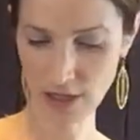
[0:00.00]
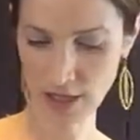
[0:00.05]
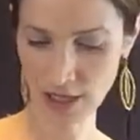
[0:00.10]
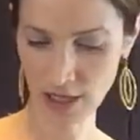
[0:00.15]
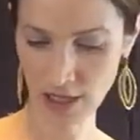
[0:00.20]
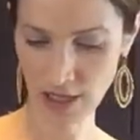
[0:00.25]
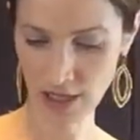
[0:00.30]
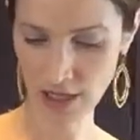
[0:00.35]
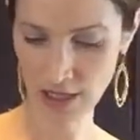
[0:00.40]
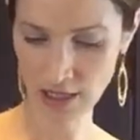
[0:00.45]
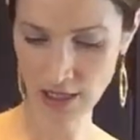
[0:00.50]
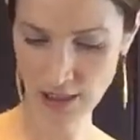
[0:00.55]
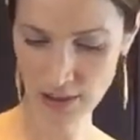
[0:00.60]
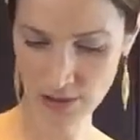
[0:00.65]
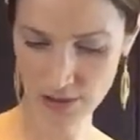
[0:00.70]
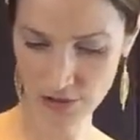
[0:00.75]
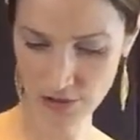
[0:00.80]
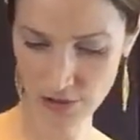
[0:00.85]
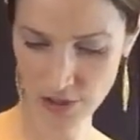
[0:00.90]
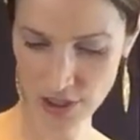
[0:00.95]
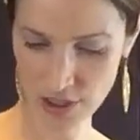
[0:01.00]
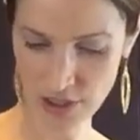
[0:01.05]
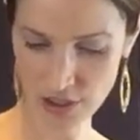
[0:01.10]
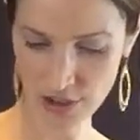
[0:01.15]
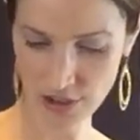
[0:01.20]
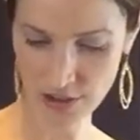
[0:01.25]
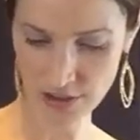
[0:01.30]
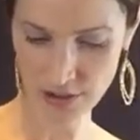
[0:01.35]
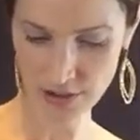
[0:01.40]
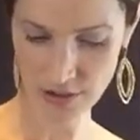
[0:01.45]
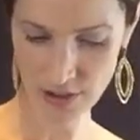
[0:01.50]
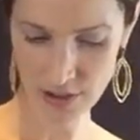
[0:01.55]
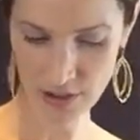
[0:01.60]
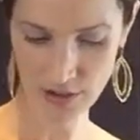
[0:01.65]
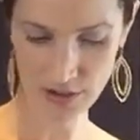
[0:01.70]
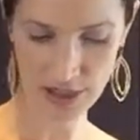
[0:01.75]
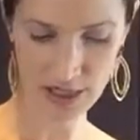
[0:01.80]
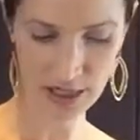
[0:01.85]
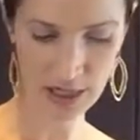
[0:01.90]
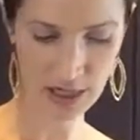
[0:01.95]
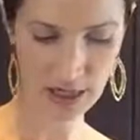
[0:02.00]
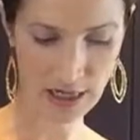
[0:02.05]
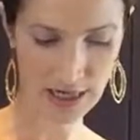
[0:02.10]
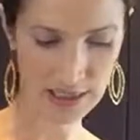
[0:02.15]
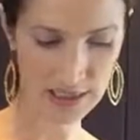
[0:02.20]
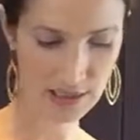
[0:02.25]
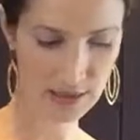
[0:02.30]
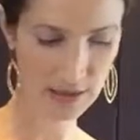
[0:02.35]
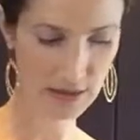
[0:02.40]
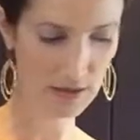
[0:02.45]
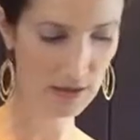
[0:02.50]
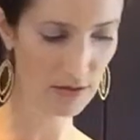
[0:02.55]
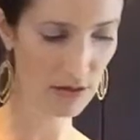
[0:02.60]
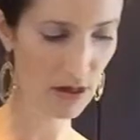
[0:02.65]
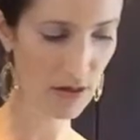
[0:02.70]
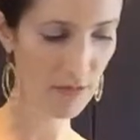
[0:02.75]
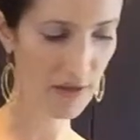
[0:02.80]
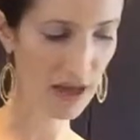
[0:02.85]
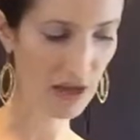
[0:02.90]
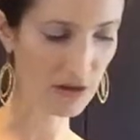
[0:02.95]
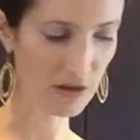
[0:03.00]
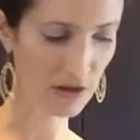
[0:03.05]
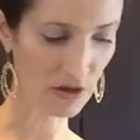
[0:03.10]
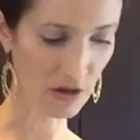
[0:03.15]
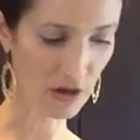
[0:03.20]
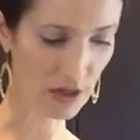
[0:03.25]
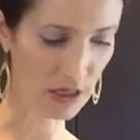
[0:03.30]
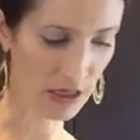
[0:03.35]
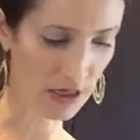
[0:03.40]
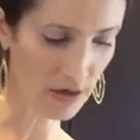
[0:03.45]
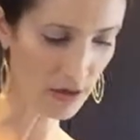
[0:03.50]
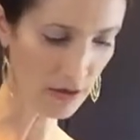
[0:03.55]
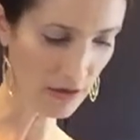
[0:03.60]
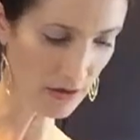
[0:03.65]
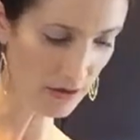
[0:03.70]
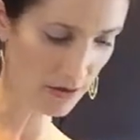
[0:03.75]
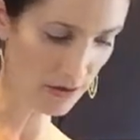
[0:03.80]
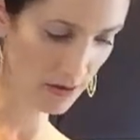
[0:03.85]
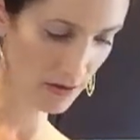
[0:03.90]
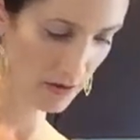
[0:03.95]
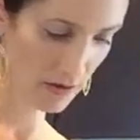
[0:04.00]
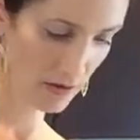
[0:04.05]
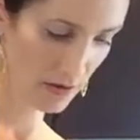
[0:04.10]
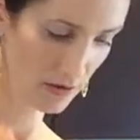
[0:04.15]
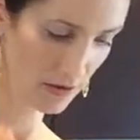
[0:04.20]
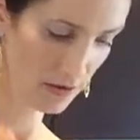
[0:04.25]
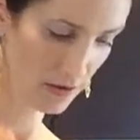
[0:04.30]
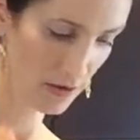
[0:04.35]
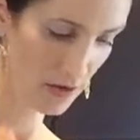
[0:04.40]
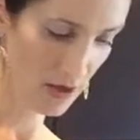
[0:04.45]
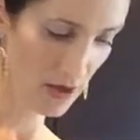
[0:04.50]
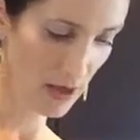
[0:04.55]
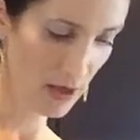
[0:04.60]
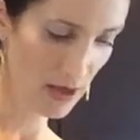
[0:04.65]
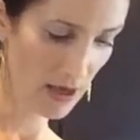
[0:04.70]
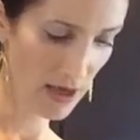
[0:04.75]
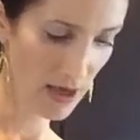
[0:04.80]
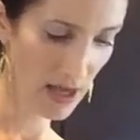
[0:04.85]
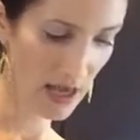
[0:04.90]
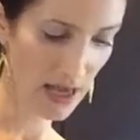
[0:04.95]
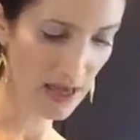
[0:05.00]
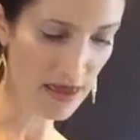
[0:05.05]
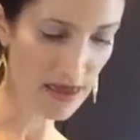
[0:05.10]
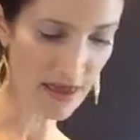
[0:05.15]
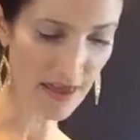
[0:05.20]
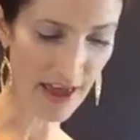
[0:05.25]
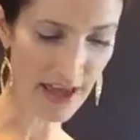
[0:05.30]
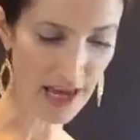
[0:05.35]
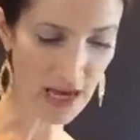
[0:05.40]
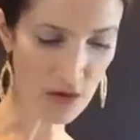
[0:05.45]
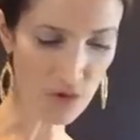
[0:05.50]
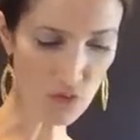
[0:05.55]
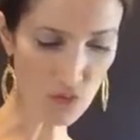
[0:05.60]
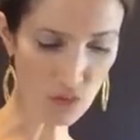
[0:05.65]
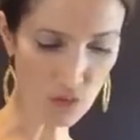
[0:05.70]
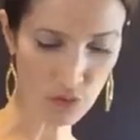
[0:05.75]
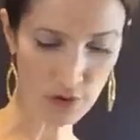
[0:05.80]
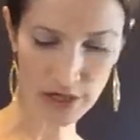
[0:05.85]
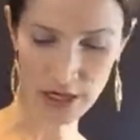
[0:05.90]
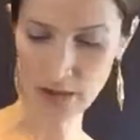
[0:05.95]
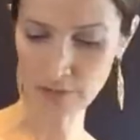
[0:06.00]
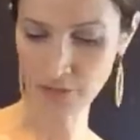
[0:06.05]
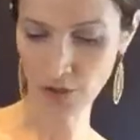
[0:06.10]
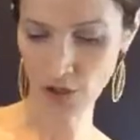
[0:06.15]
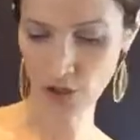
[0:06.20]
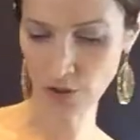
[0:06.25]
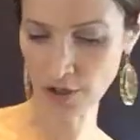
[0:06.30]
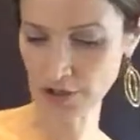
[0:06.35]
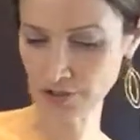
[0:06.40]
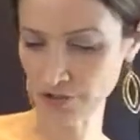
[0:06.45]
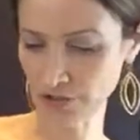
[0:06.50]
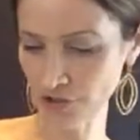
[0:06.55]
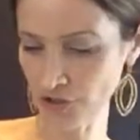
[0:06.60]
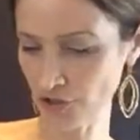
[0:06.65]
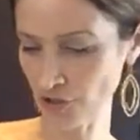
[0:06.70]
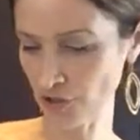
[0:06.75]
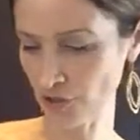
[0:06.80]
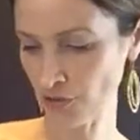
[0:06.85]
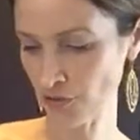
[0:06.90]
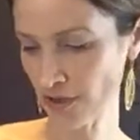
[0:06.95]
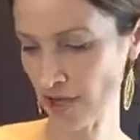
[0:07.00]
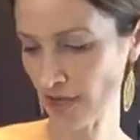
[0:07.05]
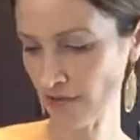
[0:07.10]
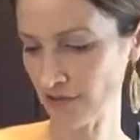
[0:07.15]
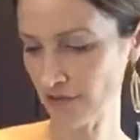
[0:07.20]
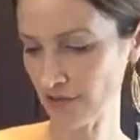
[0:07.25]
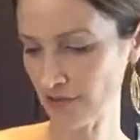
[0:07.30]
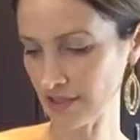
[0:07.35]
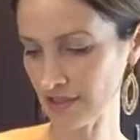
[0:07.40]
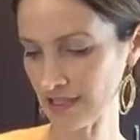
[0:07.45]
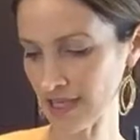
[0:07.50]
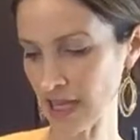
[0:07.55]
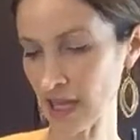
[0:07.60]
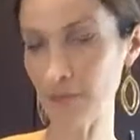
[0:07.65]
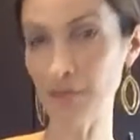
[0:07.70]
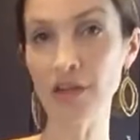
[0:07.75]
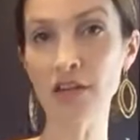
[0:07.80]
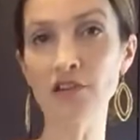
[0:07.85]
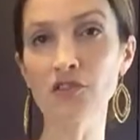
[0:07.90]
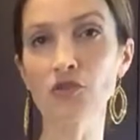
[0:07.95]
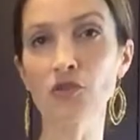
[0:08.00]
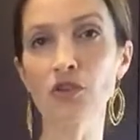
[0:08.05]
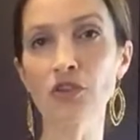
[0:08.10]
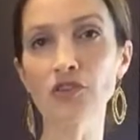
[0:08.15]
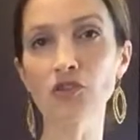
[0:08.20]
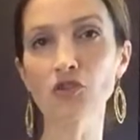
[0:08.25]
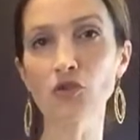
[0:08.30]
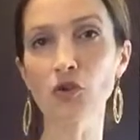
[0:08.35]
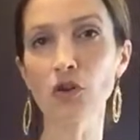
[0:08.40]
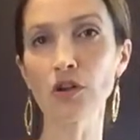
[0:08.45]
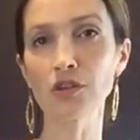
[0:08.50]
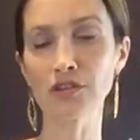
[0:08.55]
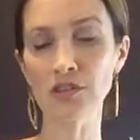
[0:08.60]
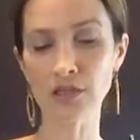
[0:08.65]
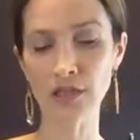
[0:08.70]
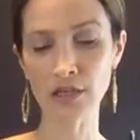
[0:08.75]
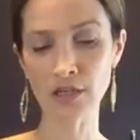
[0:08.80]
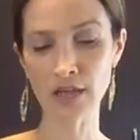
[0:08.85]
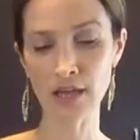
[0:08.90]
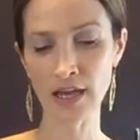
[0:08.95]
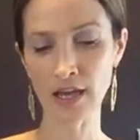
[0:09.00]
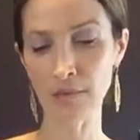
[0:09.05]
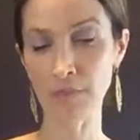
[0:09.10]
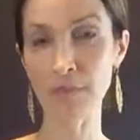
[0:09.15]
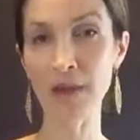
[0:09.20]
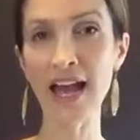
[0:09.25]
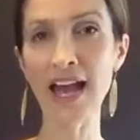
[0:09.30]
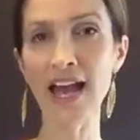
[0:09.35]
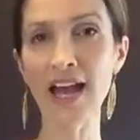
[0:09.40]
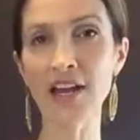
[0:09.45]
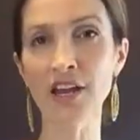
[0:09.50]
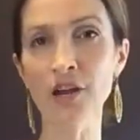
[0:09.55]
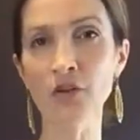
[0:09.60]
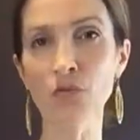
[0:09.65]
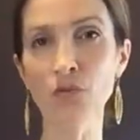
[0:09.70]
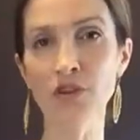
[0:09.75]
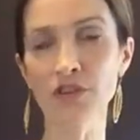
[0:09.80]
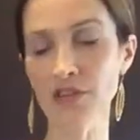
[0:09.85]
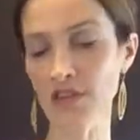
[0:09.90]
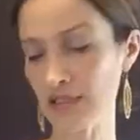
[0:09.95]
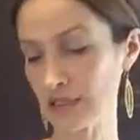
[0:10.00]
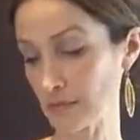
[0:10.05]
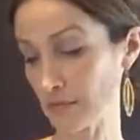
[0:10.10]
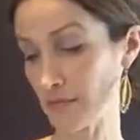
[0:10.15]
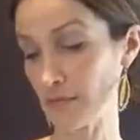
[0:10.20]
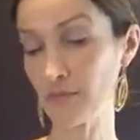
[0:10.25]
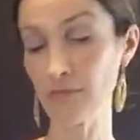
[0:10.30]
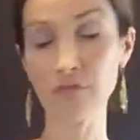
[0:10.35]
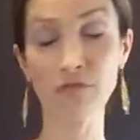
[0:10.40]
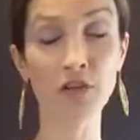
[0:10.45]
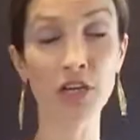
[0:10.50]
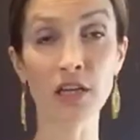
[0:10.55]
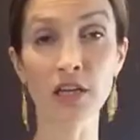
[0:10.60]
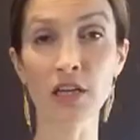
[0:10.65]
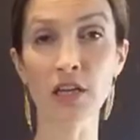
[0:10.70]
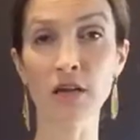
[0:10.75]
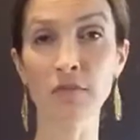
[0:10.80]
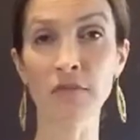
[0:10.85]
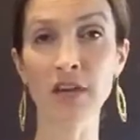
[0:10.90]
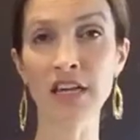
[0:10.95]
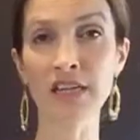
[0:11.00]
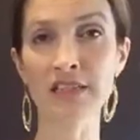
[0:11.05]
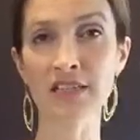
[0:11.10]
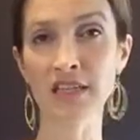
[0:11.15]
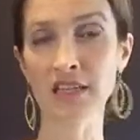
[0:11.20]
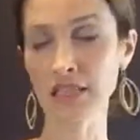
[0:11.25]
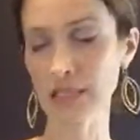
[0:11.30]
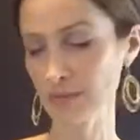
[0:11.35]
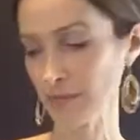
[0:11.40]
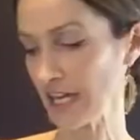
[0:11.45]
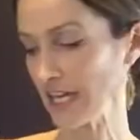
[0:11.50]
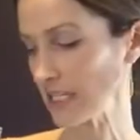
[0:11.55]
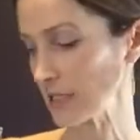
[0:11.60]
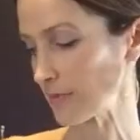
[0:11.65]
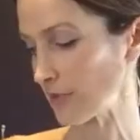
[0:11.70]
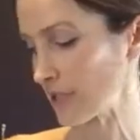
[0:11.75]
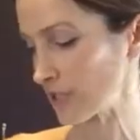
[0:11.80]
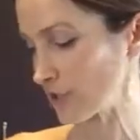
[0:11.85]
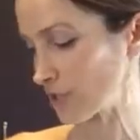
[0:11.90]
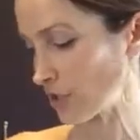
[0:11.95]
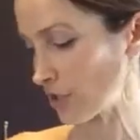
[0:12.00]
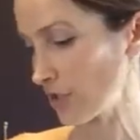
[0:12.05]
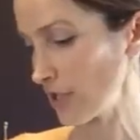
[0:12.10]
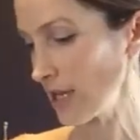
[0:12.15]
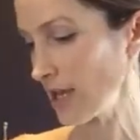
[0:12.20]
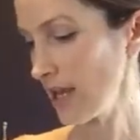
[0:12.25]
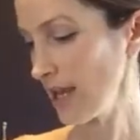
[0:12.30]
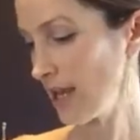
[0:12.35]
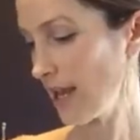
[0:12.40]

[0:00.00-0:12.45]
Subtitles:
and you're going to just, get a nice amount on there. And then what I'm going to do after the salmon is all salted and patted with this really amazing spice mixture